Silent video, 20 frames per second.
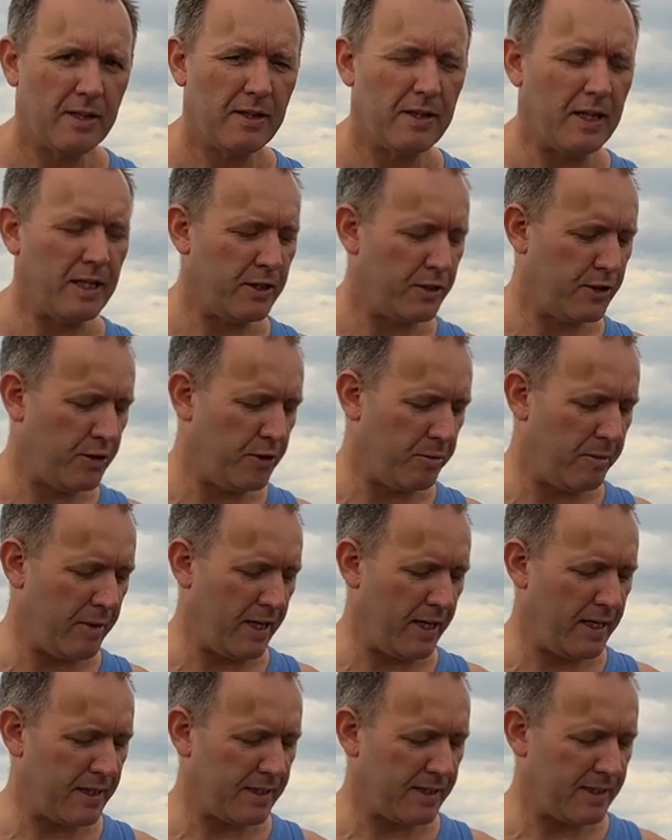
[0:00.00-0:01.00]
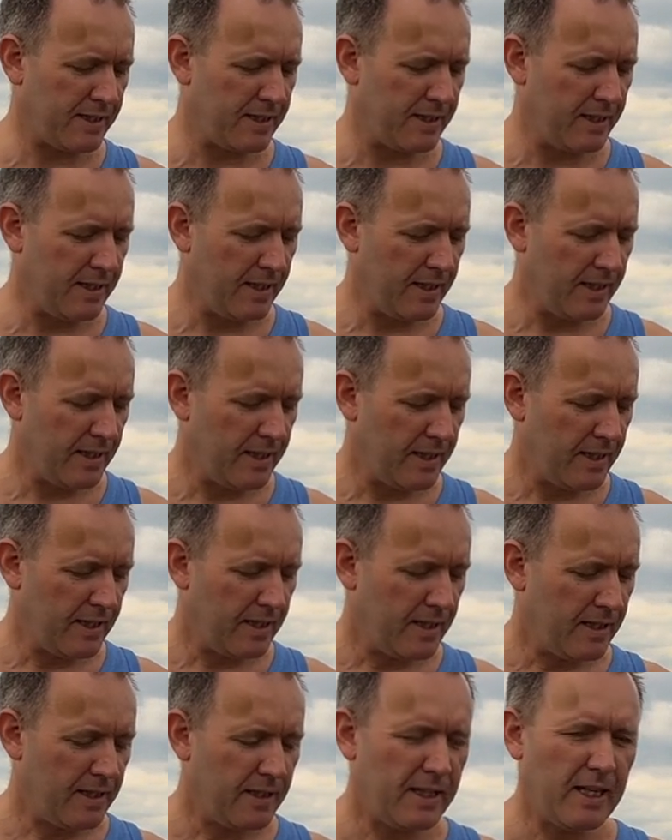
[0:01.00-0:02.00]
than 2 minutes,
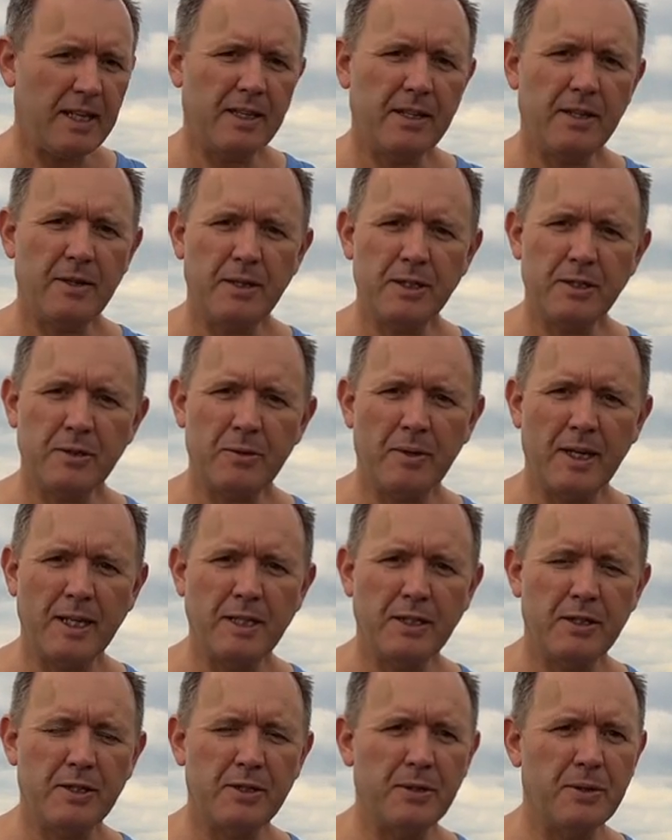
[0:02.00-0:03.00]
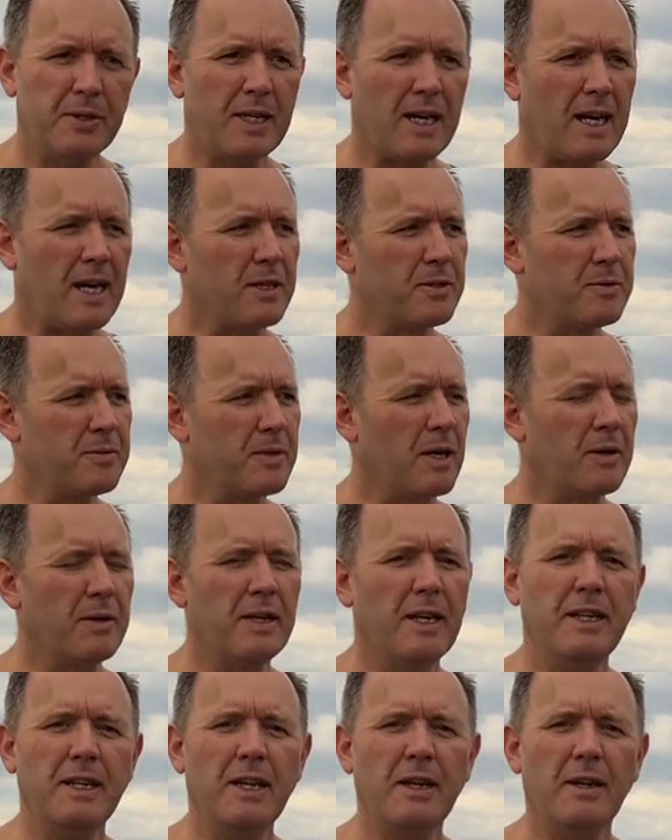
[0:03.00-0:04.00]
then there is a way to do that as well.
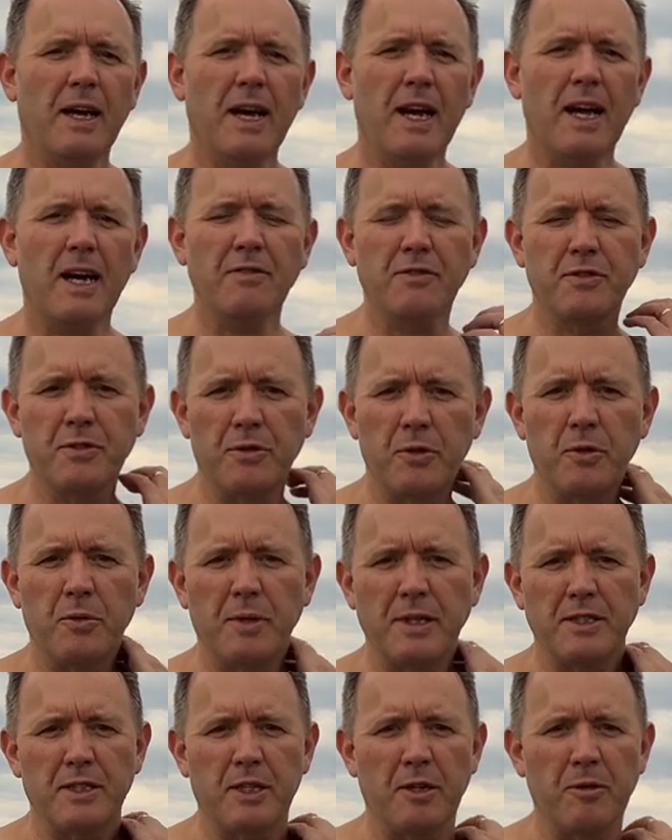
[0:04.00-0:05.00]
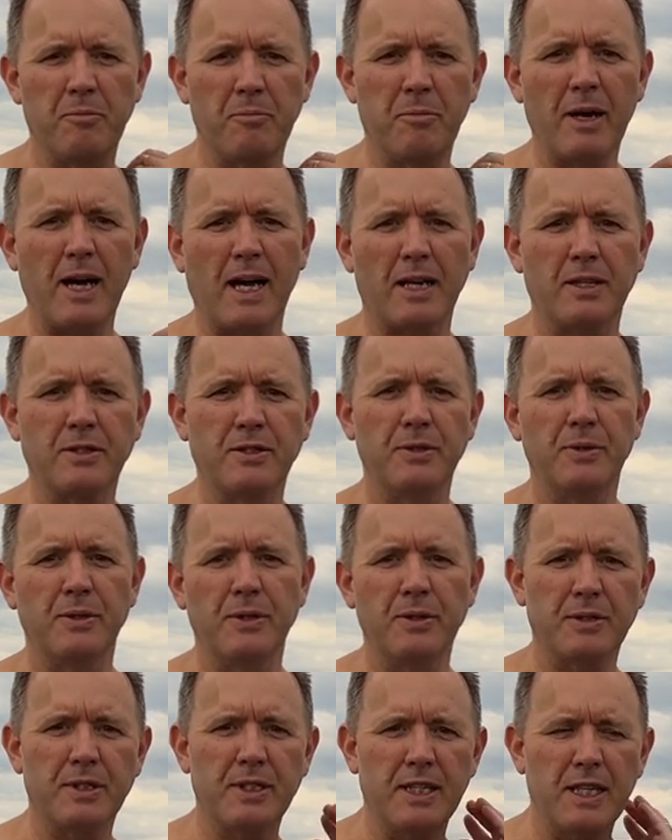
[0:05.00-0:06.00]
Now, you don't have to always go back to
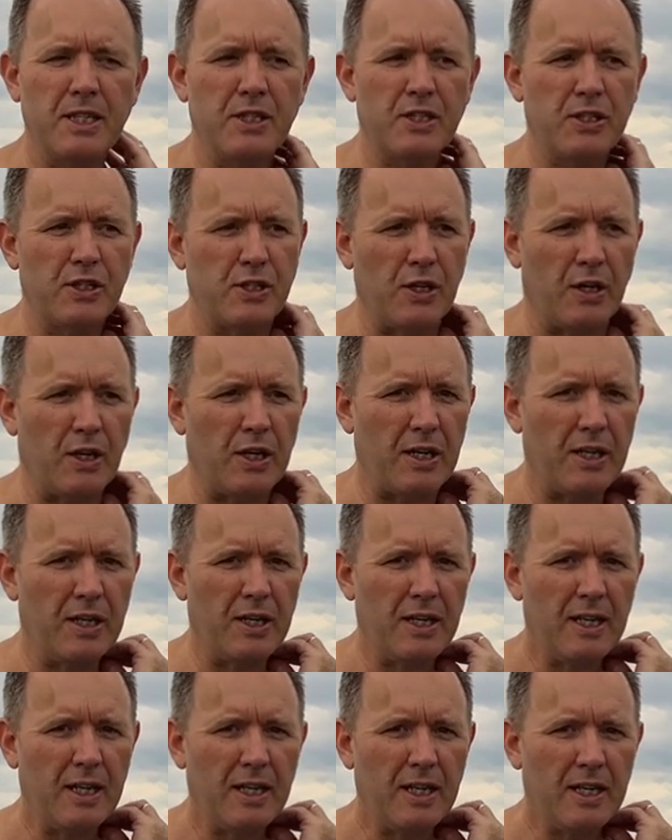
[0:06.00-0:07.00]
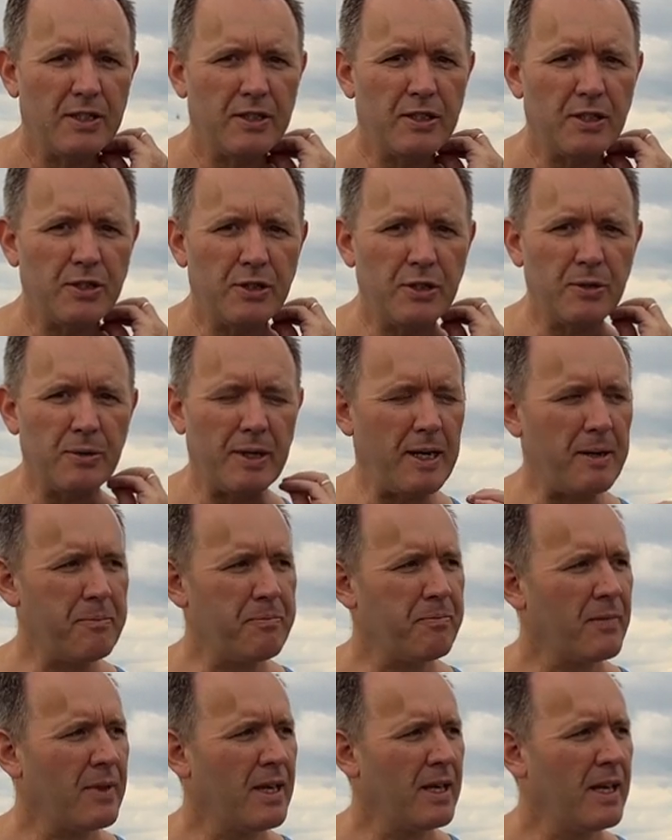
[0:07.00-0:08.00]
your test shot to do it.
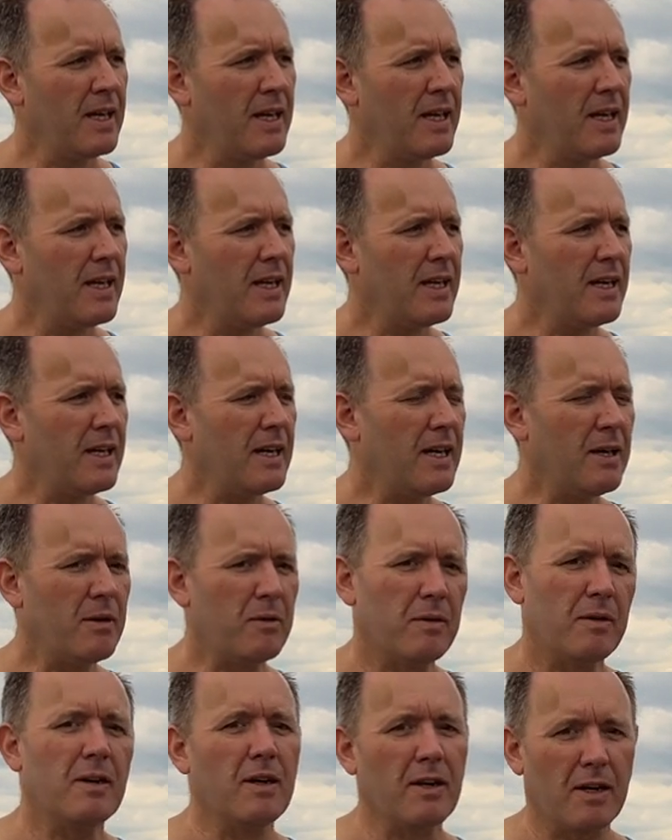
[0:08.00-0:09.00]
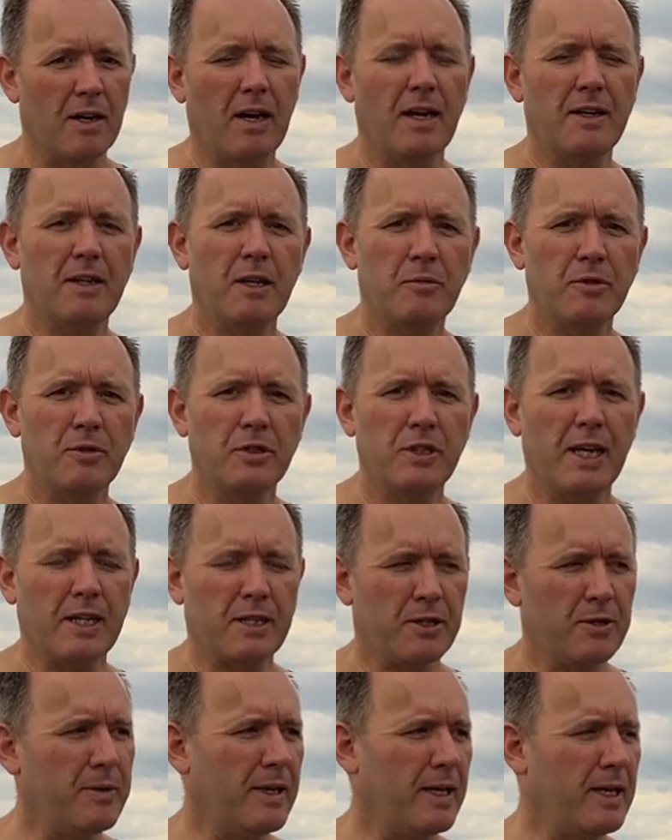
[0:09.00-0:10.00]
Now, I double
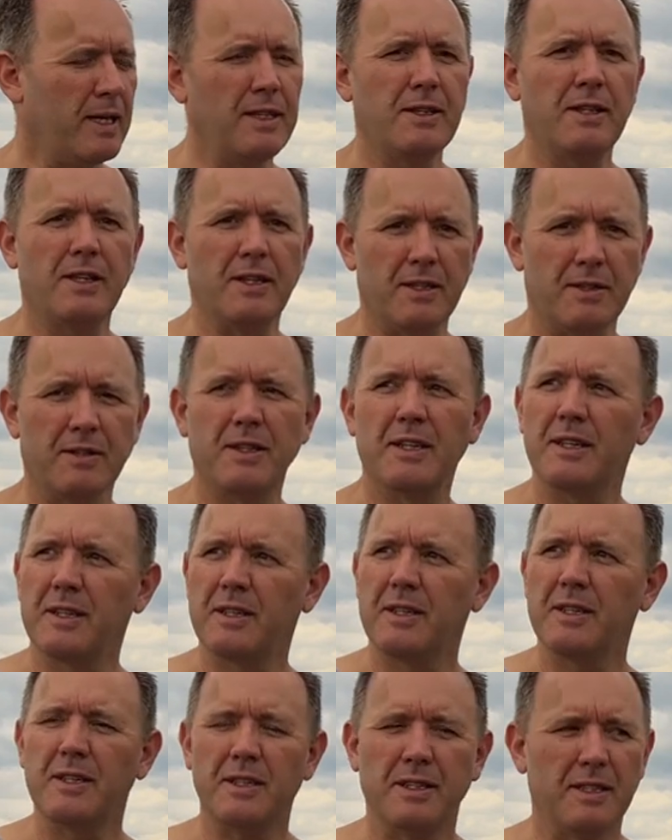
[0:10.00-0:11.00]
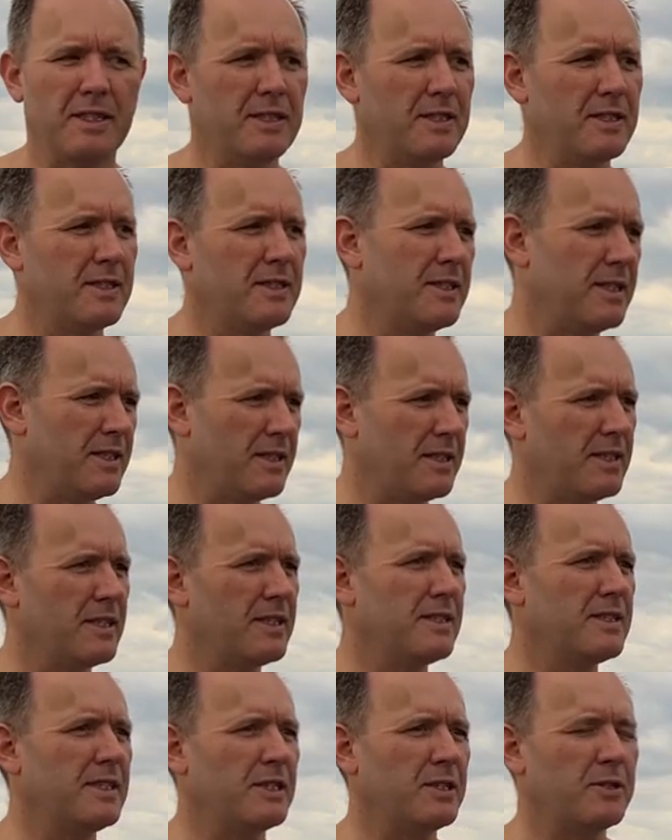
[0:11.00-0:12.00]
checked quickly that
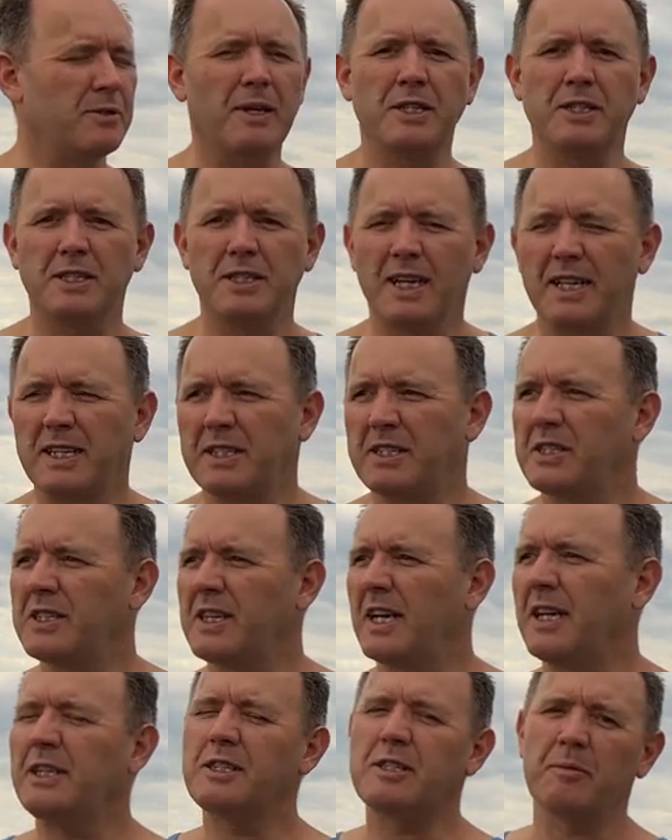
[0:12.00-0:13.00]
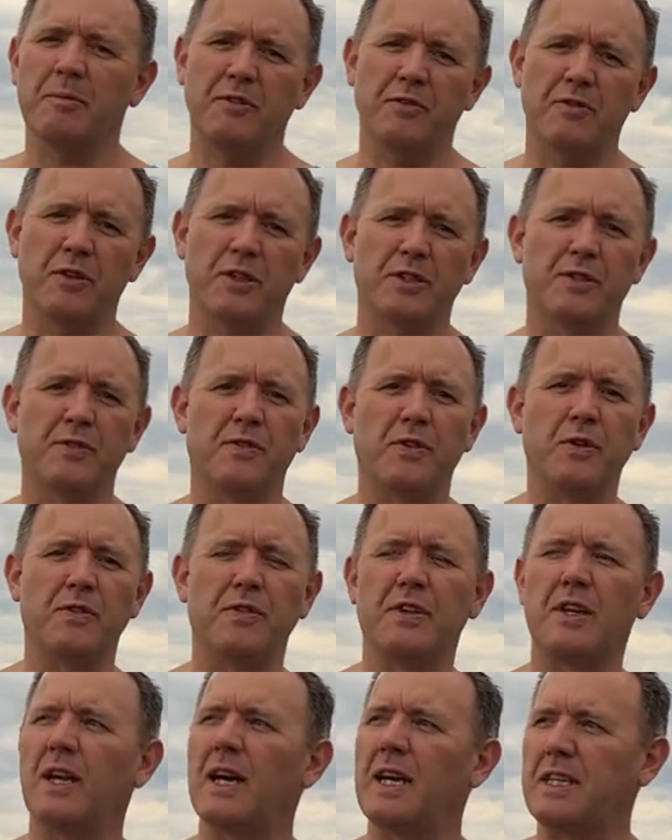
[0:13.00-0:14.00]
the situation hadn't changed. I mean, first of all,
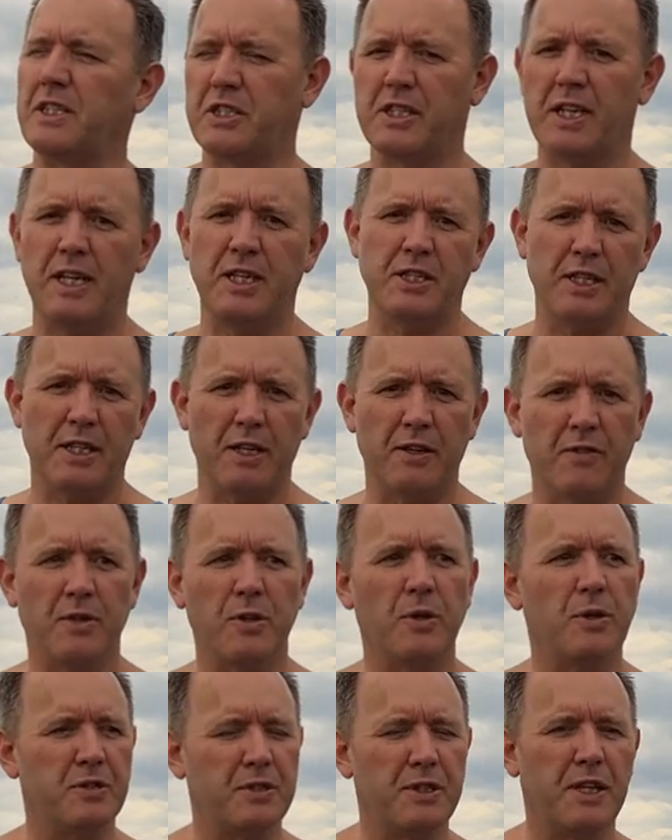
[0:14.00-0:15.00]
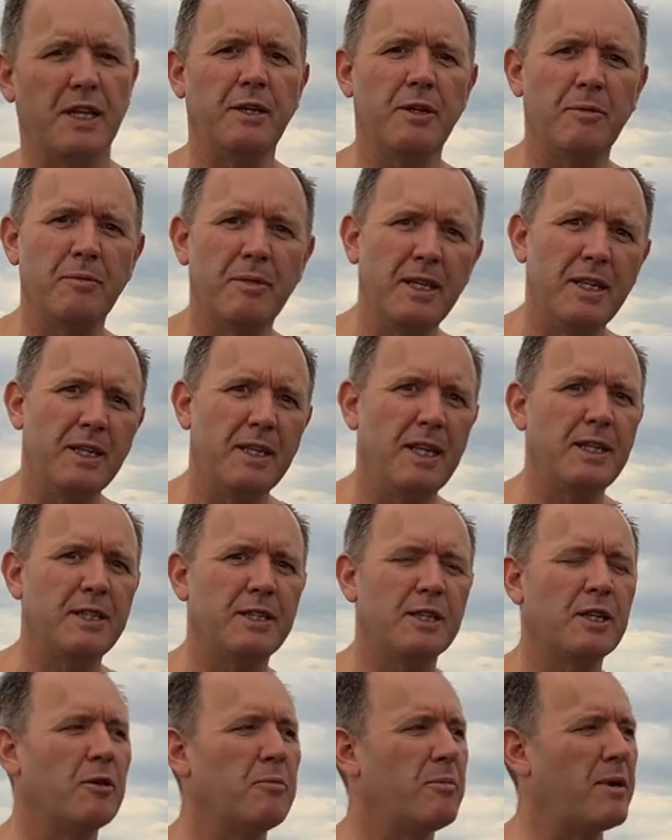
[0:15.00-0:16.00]
if the light's changing, of course, then you may need
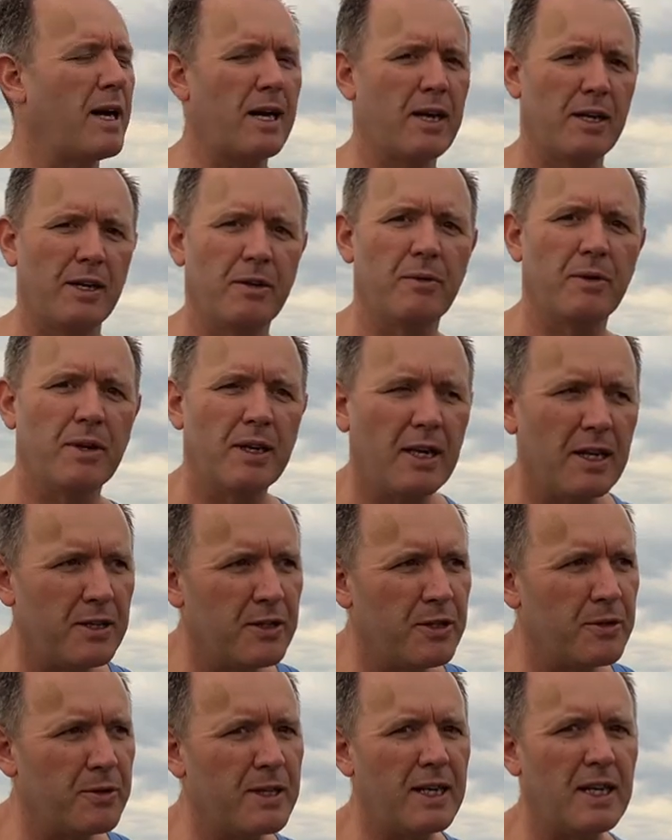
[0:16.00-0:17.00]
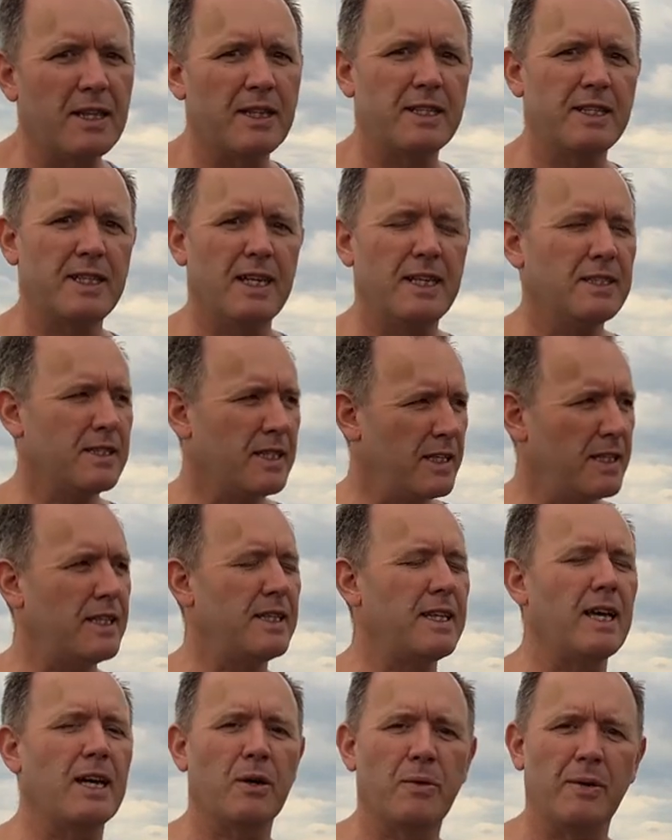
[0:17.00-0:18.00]
to go back and do another test. I
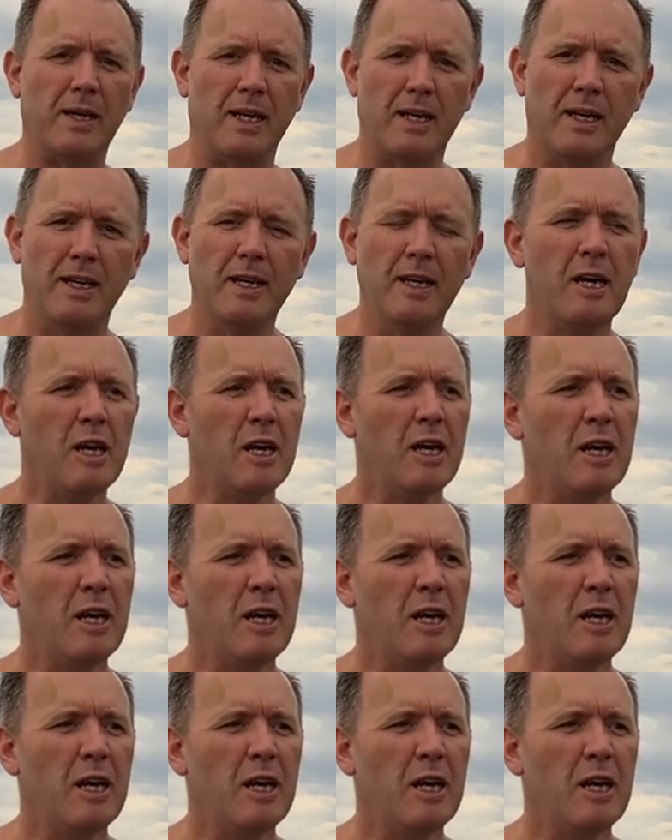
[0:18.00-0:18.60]
did that quickly,